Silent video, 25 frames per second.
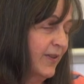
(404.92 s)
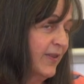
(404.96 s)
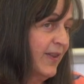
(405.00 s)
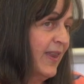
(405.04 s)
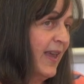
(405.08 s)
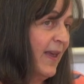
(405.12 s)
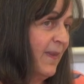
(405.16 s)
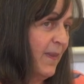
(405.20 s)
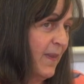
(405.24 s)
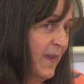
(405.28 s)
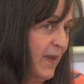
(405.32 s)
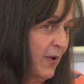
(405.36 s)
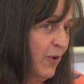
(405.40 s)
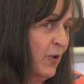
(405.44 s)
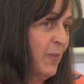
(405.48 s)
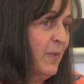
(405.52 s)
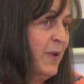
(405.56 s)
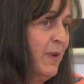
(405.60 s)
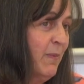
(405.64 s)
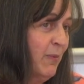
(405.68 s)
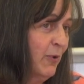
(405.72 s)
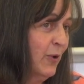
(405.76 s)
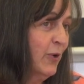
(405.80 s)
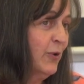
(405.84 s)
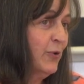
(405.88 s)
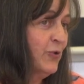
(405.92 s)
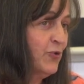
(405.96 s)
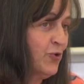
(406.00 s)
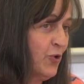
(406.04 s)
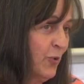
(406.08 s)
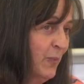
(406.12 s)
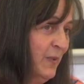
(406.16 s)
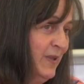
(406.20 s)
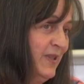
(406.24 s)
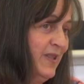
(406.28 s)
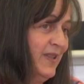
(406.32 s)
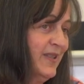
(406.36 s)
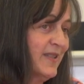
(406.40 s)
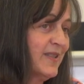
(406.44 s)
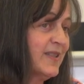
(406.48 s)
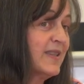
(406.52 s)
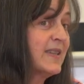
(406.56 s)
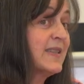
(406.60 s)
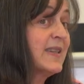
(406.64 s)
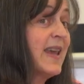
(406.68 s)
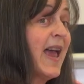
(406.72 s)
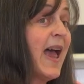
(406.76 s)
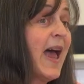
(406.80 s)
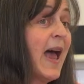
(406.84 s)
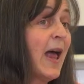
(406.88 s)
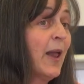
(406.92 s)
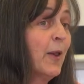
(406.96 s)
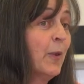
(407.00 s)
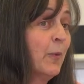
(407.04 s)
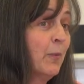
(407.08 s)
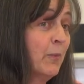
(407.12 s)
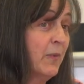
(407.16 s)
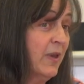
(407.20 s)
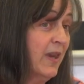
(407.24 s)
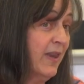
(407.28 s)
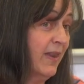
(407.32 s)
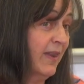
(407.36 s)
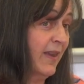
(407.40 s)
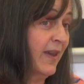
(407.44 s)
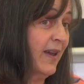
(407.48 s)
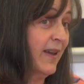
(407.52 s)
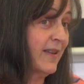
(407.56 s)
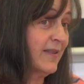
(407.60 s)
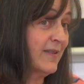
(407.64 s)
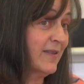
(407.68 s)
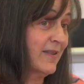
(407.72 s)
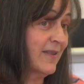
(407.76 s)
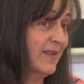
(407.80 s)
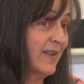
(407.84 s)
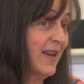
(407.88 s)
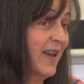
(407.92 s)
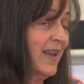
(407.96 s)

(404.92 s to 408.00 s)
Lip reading: then there are people whose job it is to tell me that